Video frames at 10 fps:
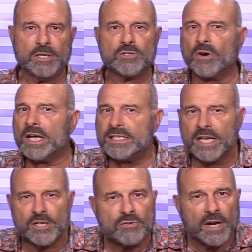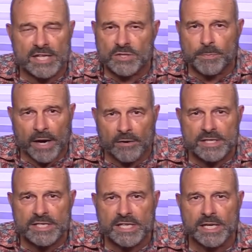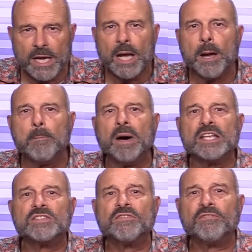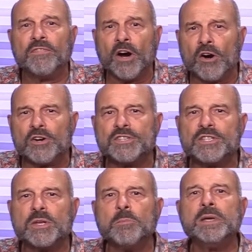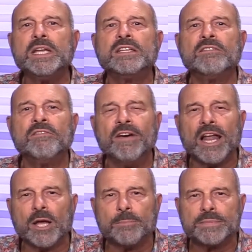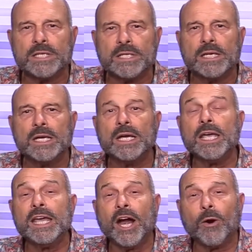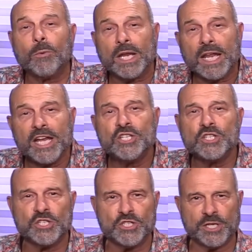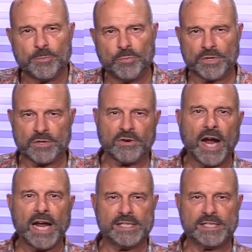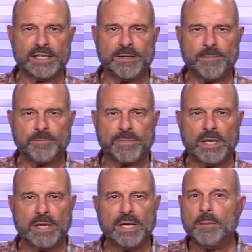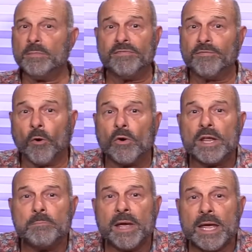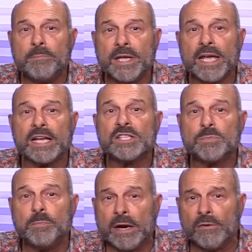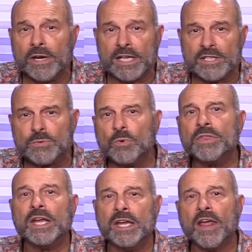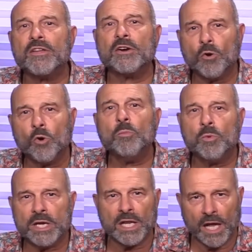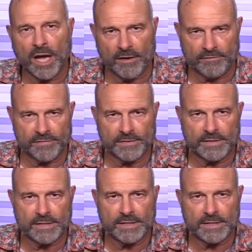Trust and transparency must first be developed in our relationship with Christ before it may be experienced with another whom we love.